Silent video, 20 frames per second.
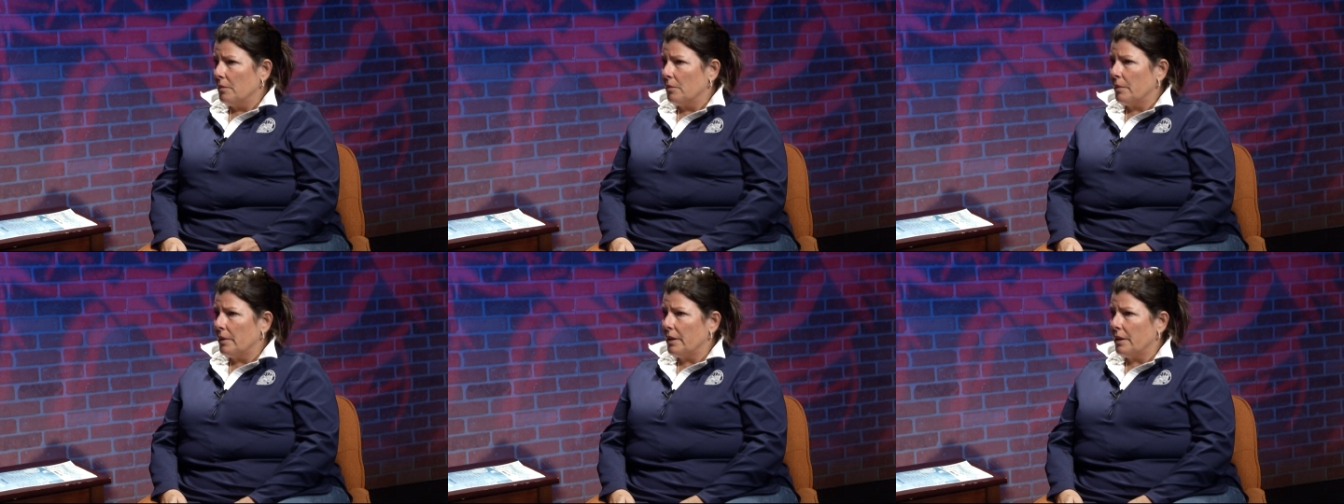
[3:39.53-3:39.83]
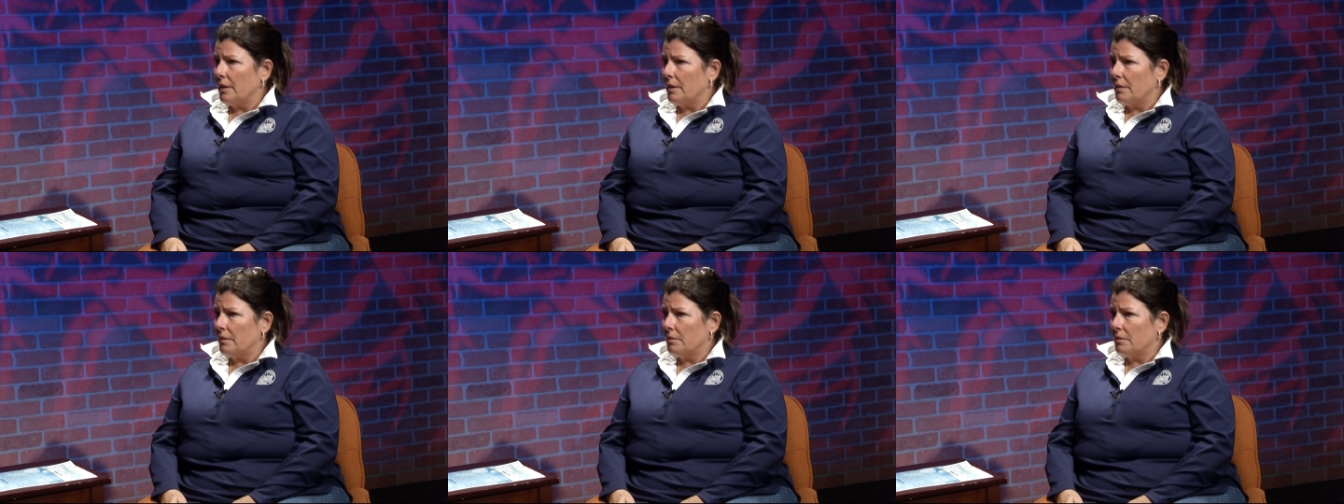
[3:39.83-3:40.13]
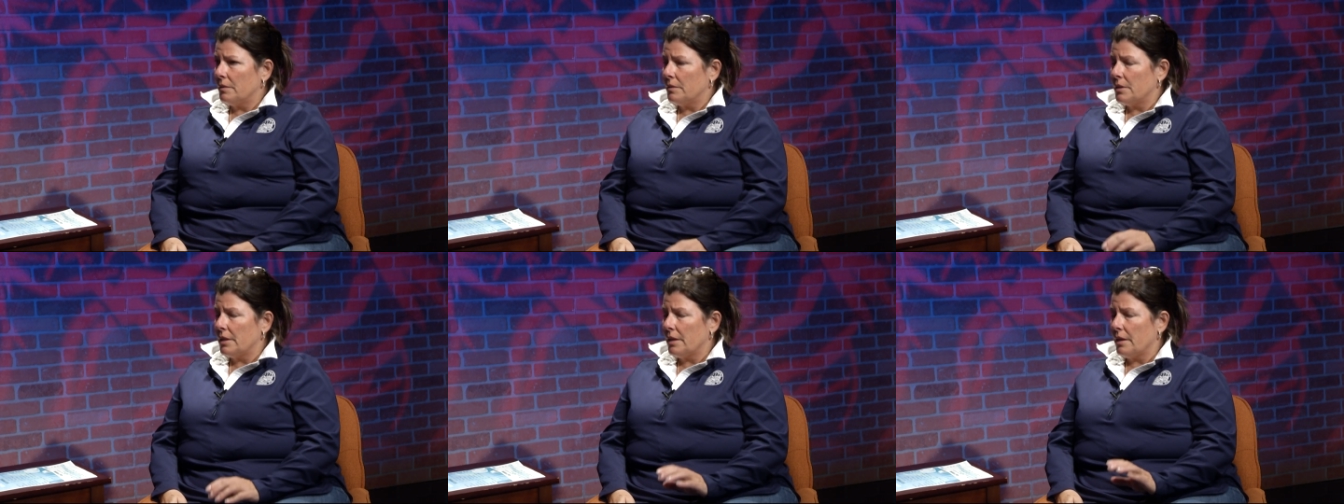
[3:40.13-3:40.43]
We
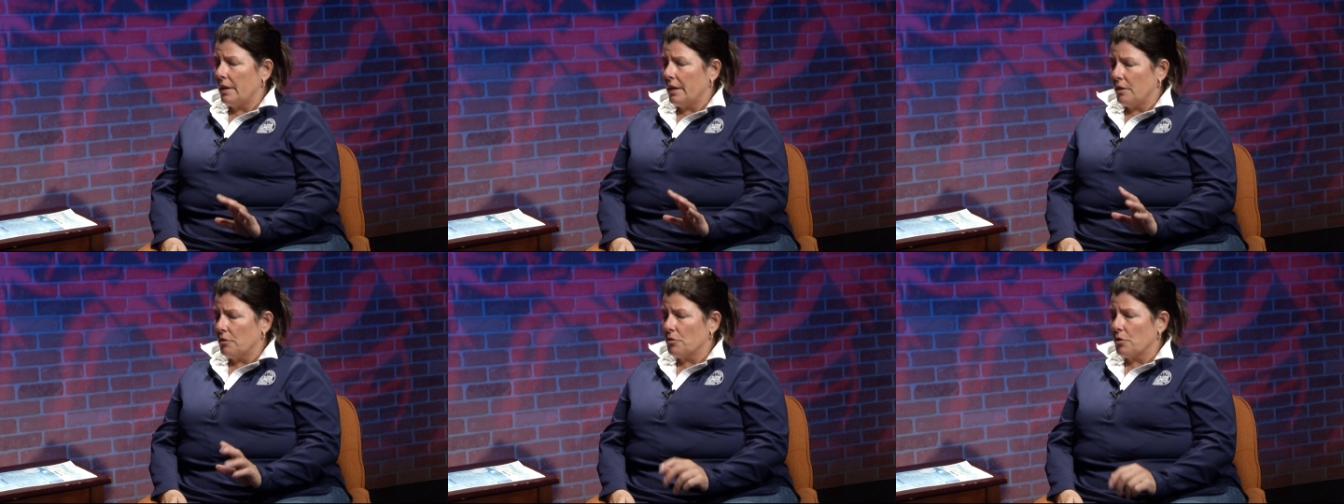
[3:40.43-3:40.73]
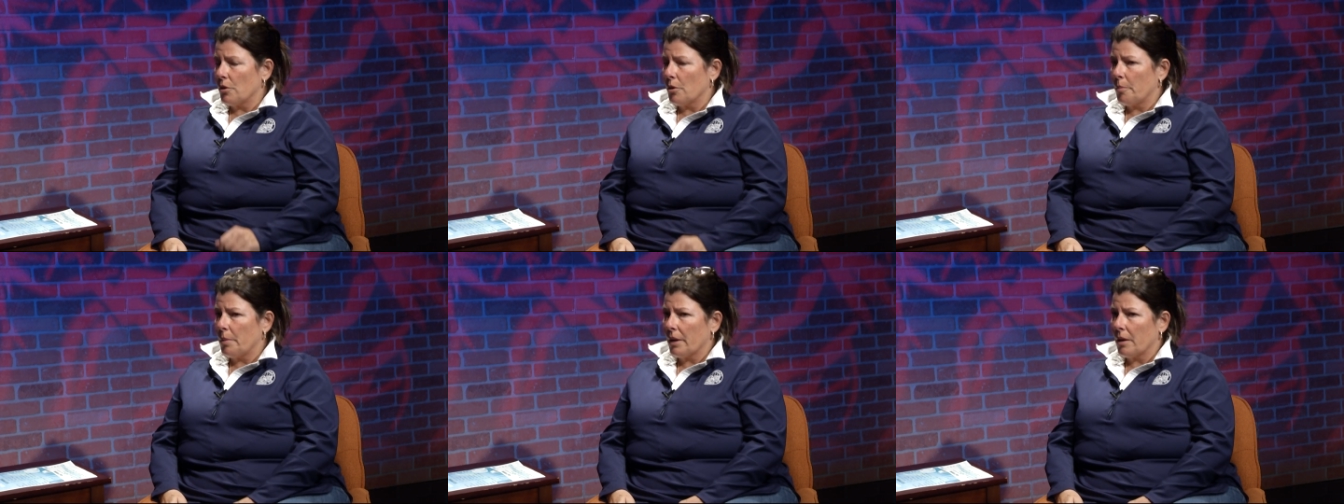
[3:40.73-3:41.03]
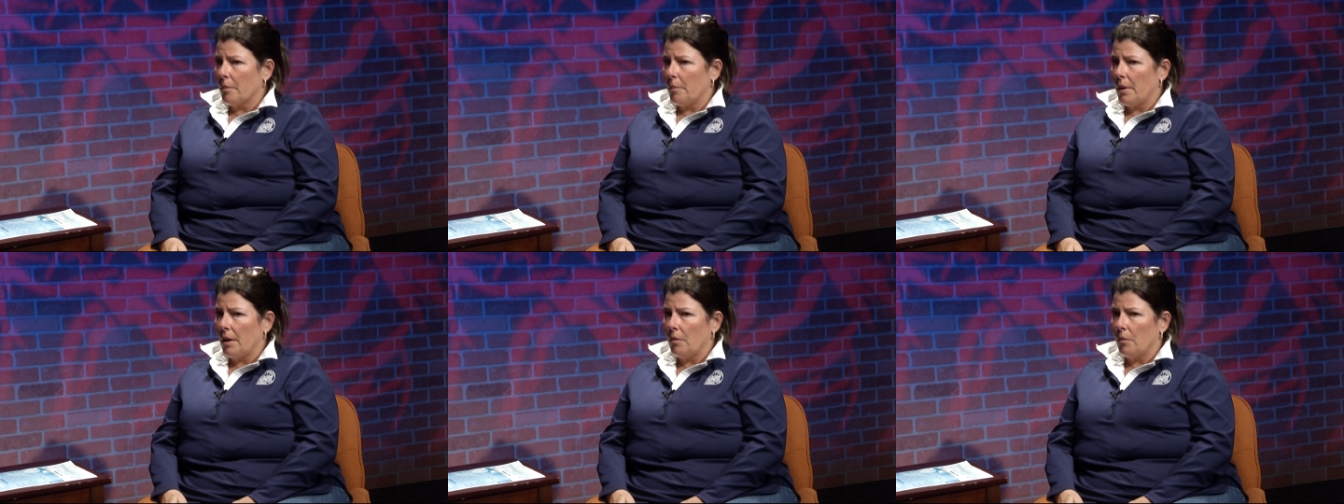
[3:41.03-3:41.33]
did an intro to
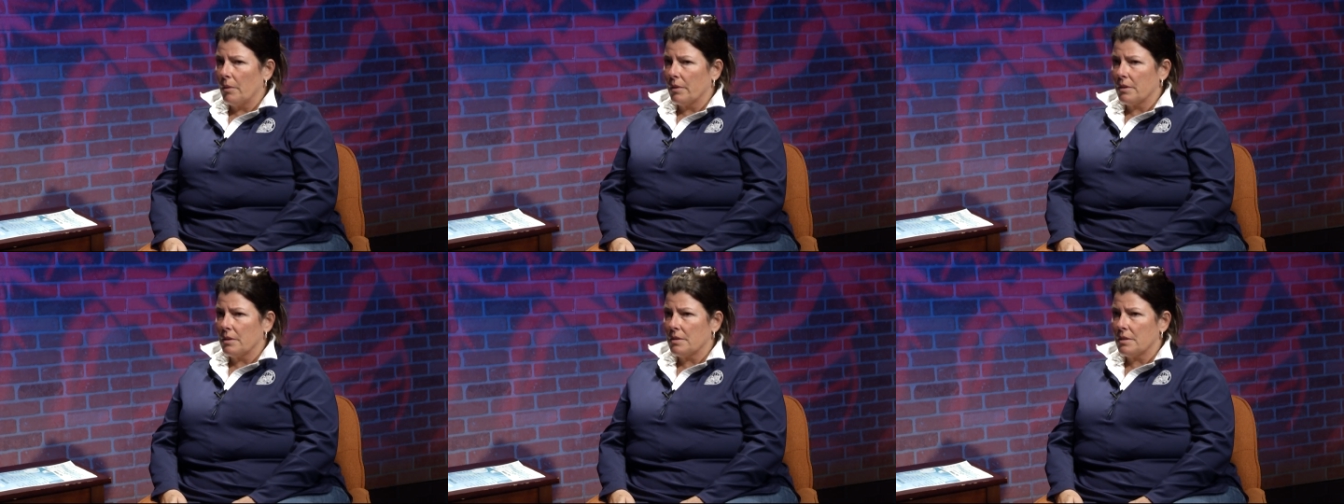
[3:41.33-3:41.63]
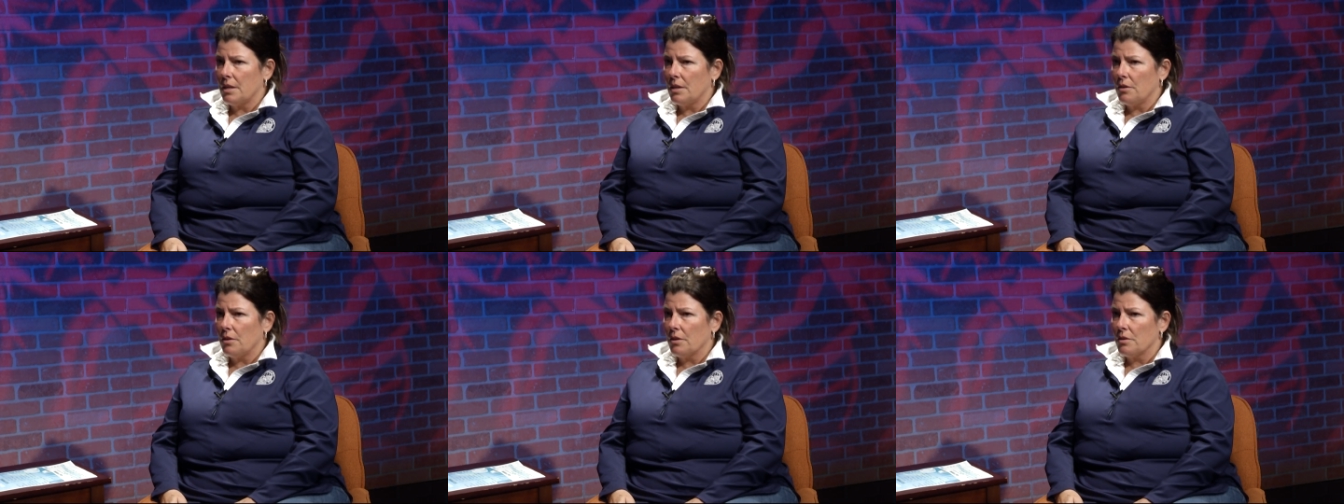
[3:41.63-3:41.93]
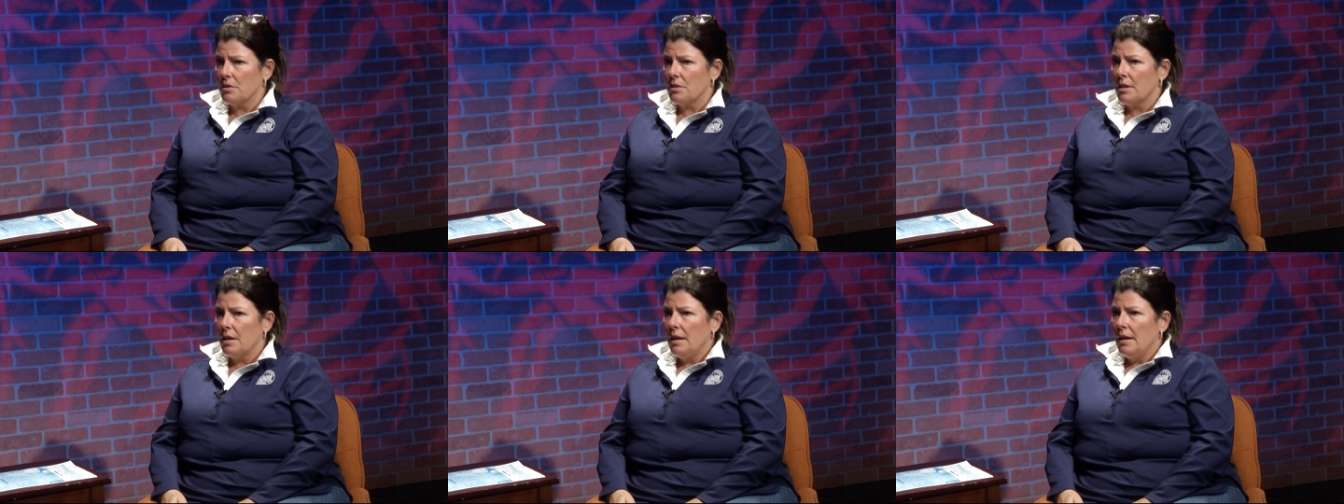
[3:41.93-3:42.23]
pickleball with the
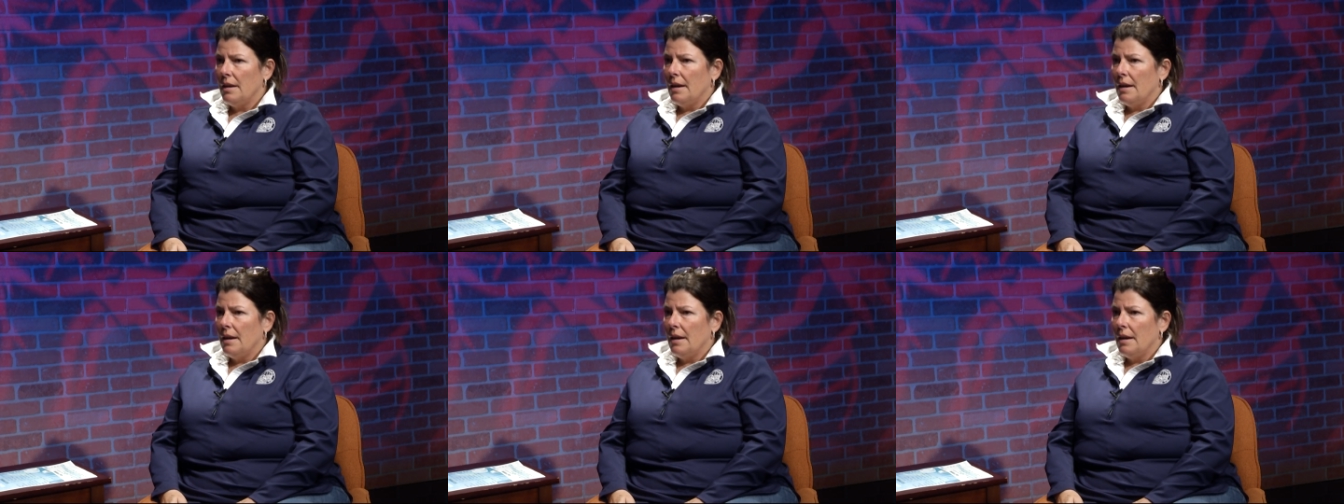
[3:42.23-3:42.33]
seniors.